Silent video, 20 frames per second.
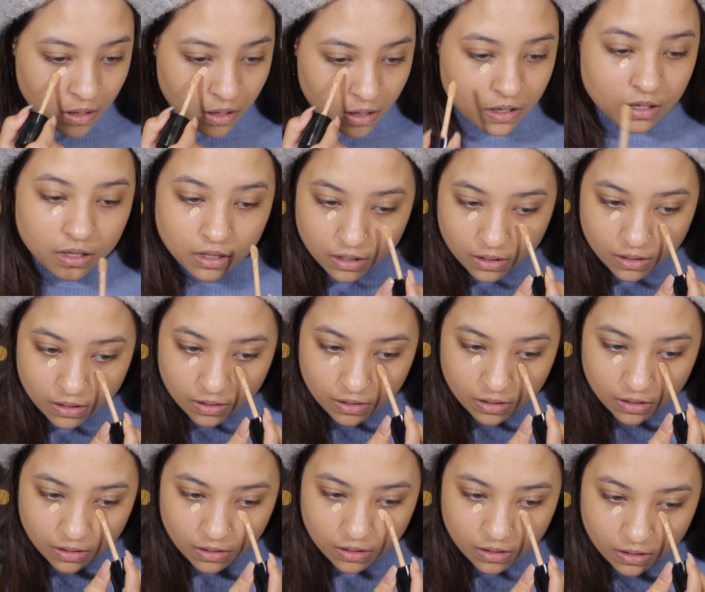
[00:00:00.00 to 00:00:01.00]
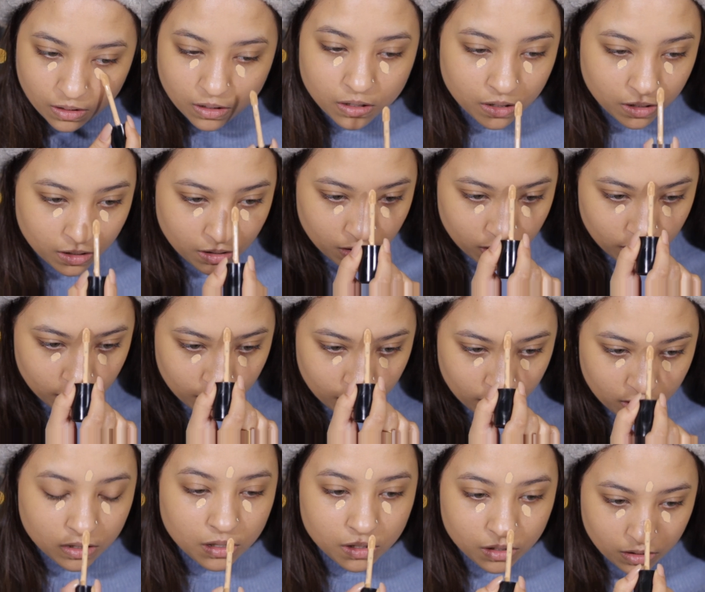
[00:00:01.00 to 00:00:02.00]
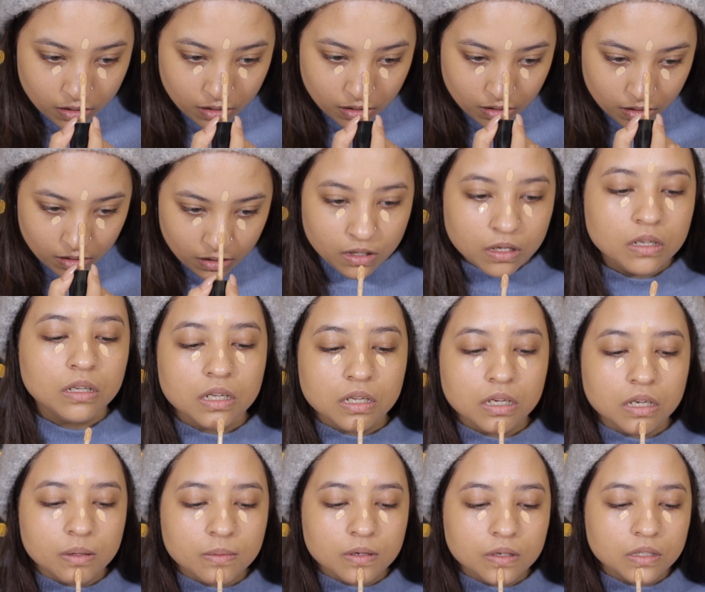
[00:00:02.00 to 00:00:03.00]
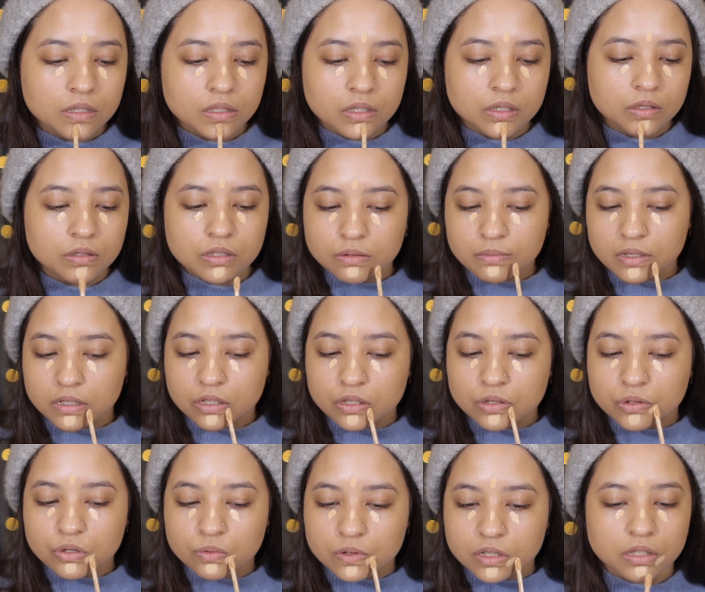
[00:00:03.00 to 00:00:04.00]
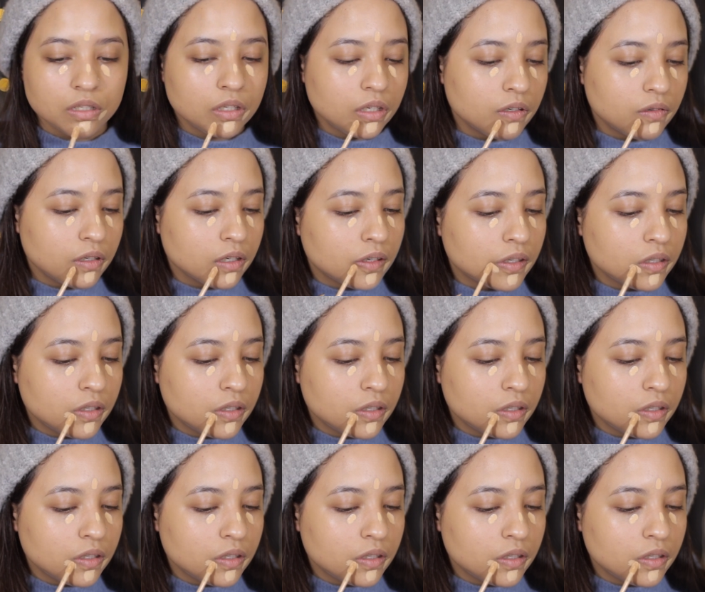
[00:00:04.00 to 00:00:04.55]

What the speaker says: a pretty full coverage concealer. With concealers, I do want nice